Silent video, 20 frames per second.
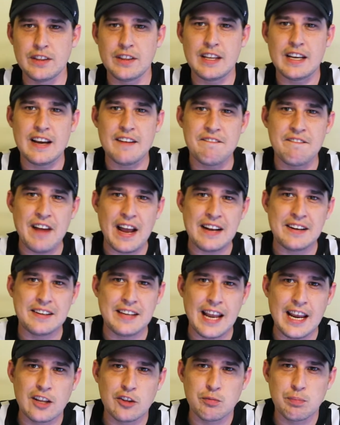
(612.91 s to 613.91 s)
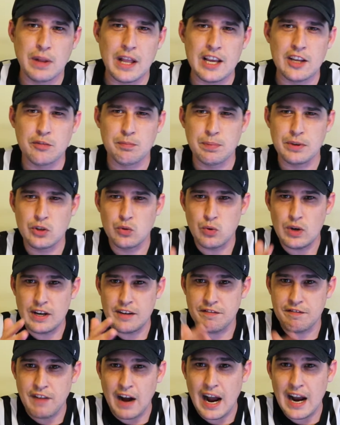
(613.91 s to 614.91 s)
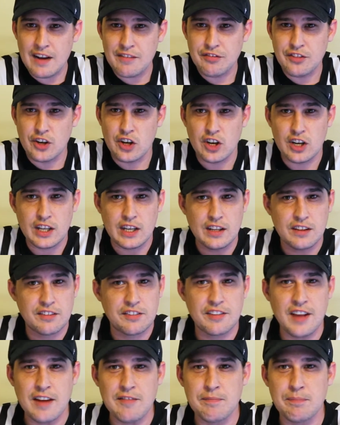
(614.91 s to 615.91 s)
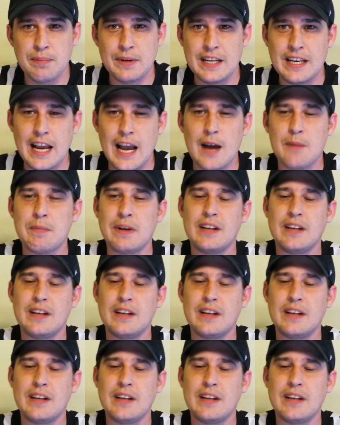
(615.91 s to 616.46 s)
The event takes place between 5:30 and 7 p.m.